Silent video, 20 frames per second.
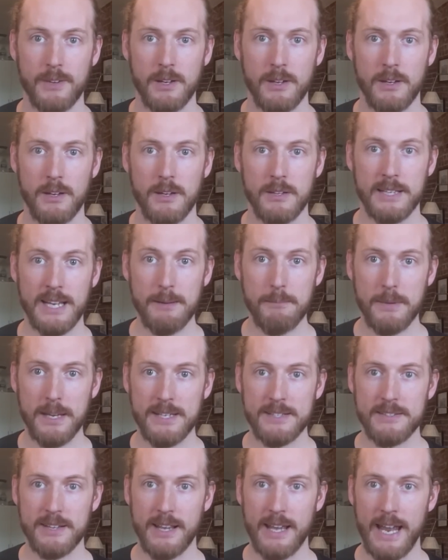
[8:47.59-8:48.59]
That
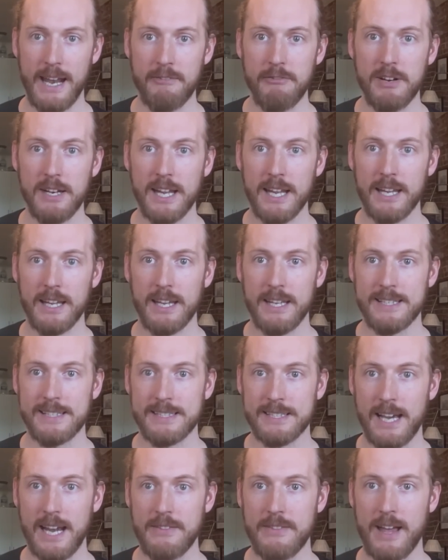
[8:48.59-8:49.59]
means that every link
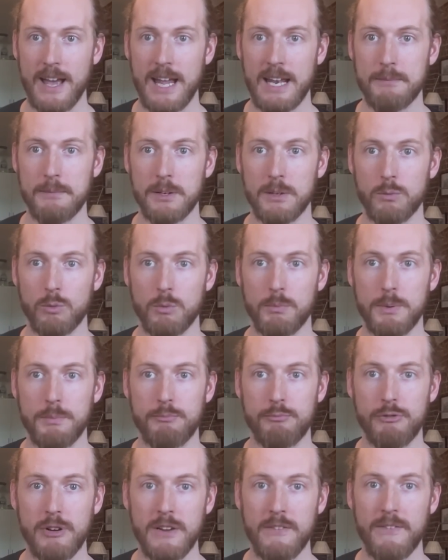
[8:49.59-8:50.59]
inside that element will be
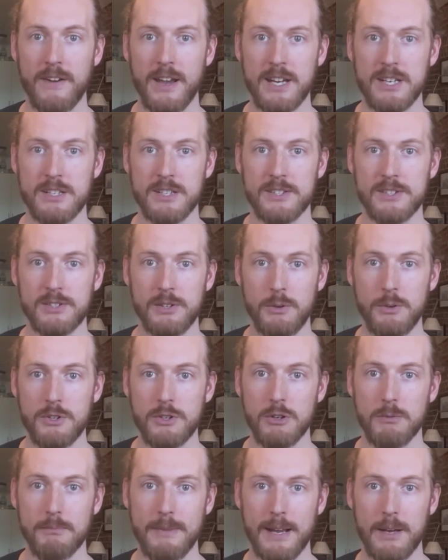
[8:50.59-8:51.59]
prefetched as soon as
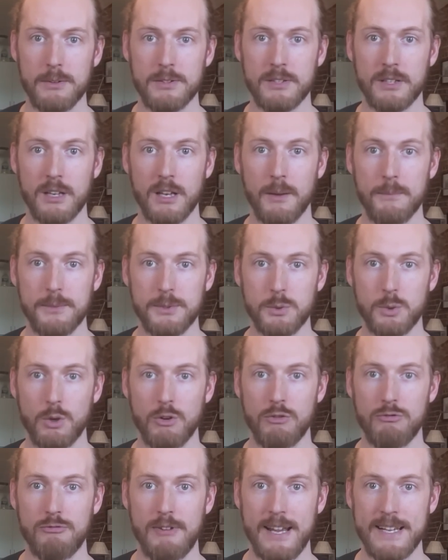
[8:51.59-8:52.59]
your mouse comes to a
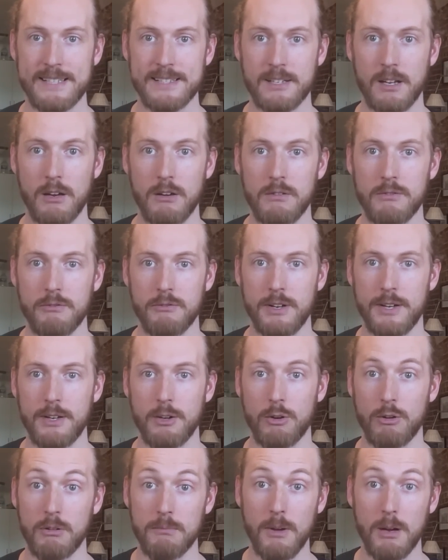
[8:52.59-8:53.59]
rest over it,
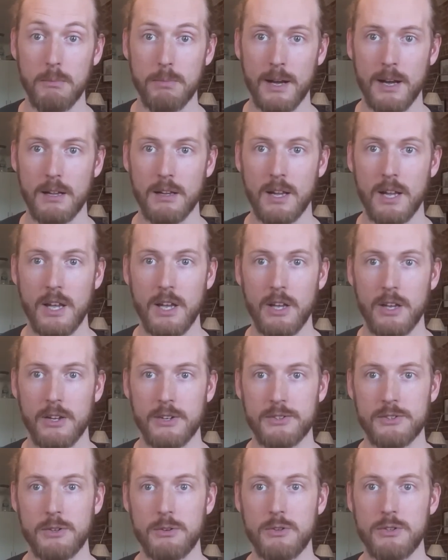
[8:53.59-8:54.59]
or a mobile as
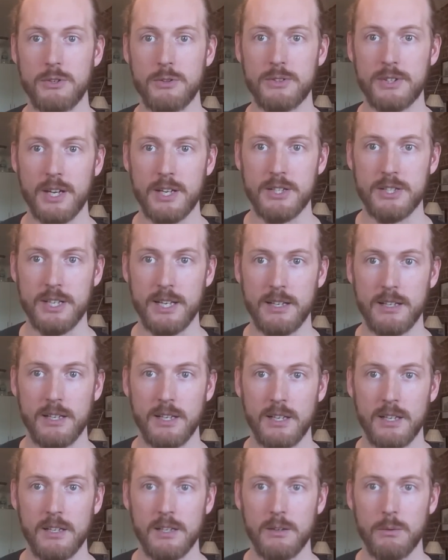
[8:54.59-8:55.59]
soon as you touch it,
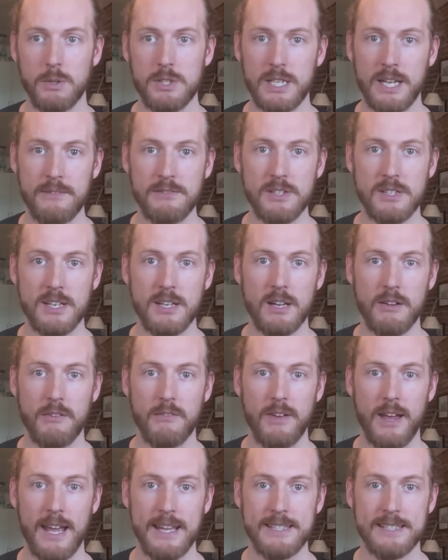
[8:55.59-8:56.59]
which gives us enough of
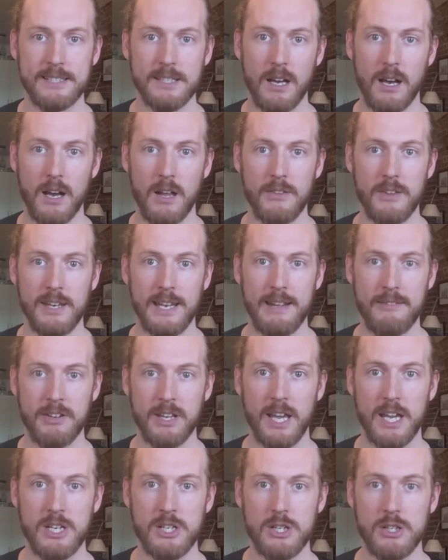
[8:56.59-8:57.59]
a head start that
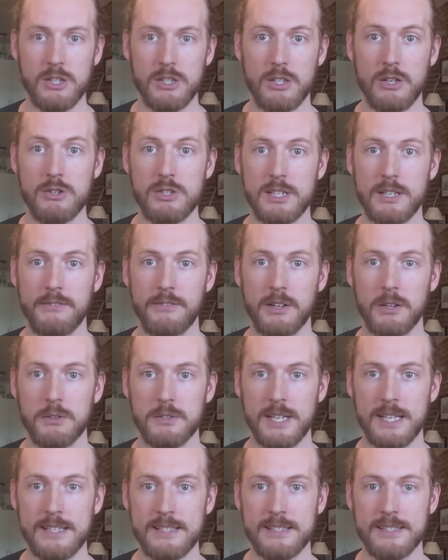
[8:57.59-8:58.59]
navigation usually feels
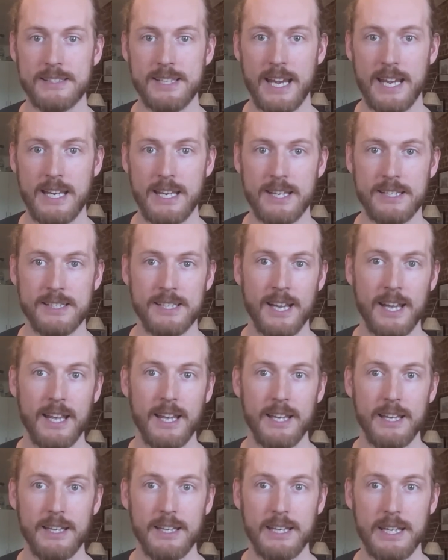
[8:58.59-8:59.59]
instantaneous,
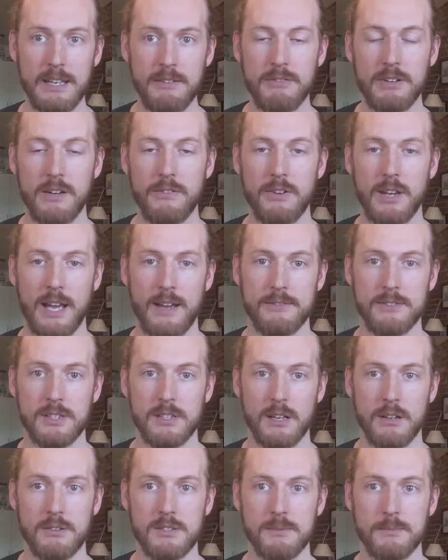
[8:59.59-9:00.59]
even if you have to
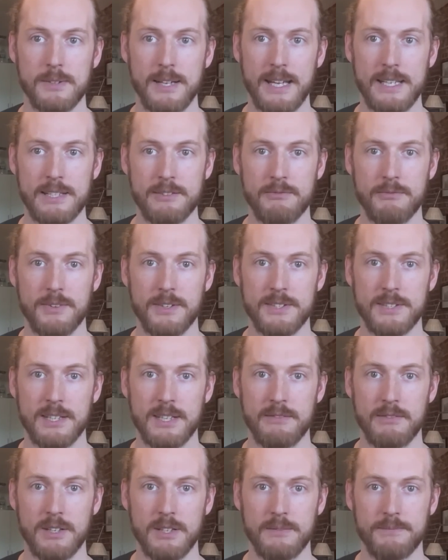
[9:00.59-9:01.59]
load some data from the
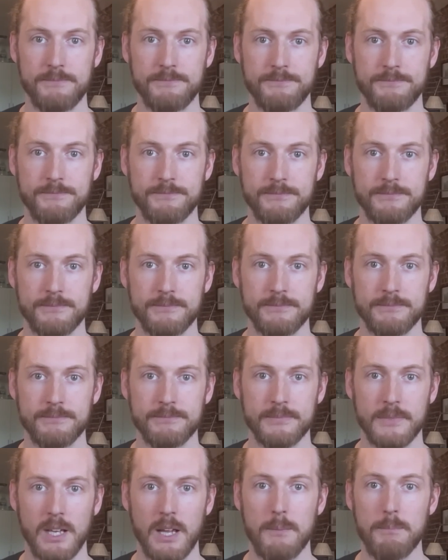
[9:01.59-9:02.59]
server.
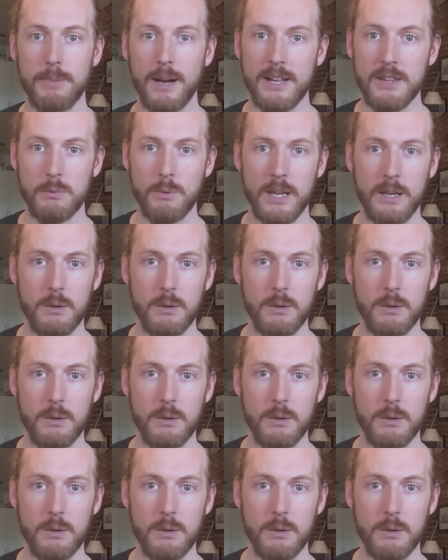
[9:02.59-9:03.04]
And by the way, we're